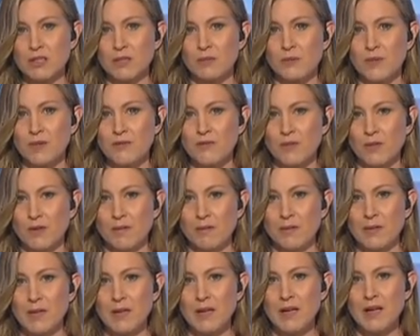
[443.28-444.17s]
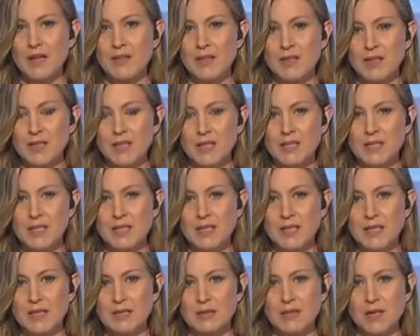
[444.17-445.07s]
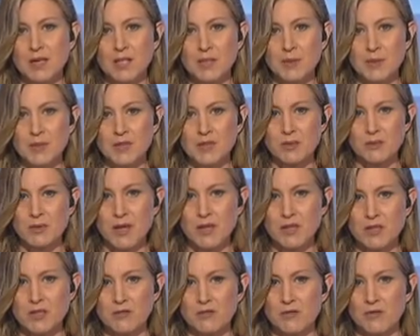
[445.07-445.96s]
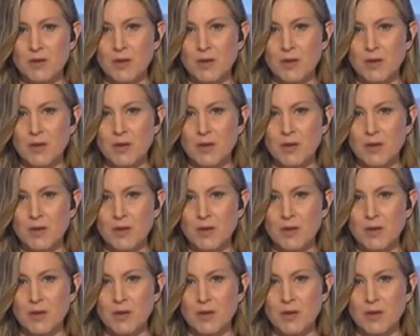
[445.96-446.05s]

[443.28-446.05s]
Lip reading: reform. The EC Enlargement Director for the